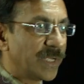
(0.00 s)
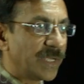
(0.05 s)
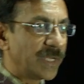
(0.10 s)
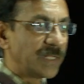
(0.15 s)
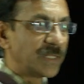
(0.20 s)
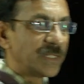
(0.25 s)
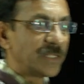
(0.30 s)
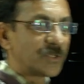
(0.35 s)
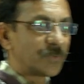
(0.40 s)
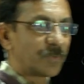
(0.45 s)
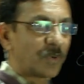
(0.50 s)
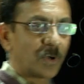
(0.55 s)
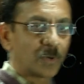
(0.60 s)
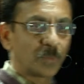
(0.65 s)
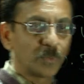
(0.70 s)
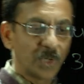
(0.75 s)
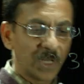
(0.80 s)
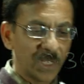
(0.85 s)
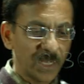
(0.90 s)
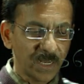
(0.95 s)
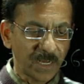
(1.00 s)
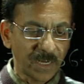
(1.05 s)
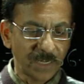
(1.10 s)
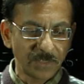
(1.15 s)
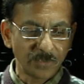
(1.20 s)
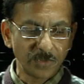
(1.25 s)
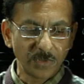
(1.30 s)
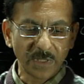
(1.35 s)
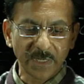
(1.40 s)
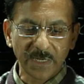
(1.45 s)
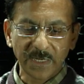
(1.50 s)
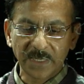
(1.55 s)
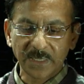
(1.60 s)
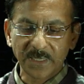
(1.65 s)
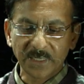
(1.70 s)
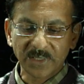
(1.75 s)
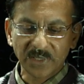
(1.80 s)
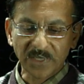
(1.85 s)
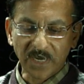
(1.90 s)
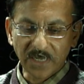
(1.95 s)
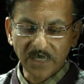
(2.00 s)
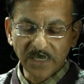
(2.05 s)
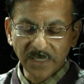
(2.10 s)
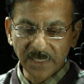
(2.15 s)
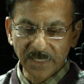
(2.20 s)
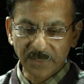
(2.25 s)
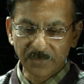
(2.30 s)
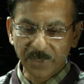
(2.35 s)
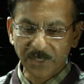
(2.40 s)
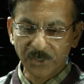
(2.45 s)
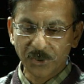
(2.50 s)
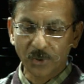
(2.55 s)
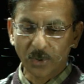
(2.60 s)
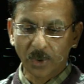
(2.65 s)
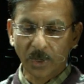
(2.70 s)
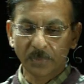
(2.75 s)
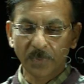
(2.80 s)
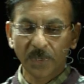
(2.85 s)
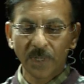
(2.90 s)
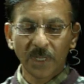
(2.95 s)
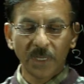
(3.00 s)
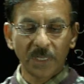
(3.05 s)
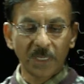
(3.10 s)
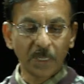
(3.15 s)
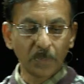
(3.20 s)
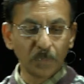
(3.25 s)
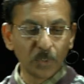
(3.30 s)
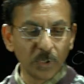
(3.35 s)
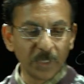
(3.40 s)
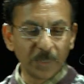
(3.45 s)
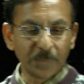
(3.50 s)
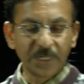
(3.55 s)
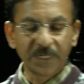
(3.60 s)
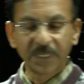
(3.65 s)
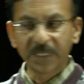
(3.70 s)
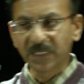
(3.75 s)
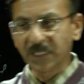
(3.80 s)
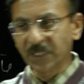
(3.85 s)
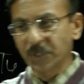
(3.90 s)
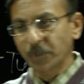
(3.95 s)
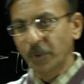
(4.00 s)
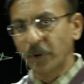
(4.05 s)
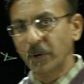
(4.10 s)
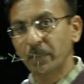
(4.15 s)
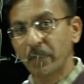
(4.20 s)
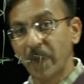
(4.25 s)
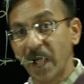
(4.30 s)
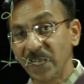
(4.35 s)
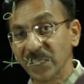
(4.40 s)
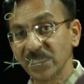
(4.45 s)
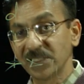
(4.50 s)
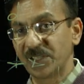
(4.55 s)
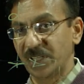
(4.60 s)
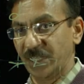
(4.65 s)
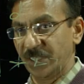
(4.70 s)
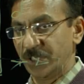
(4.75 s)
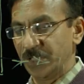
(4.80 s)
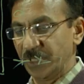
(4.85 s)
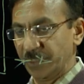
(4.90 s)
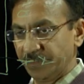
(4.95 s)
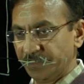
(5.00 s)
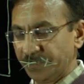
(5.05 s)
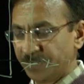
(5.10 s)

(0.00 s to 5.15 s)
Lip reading: in this formula and you will get the standard equation of mu limit. This is for balance section.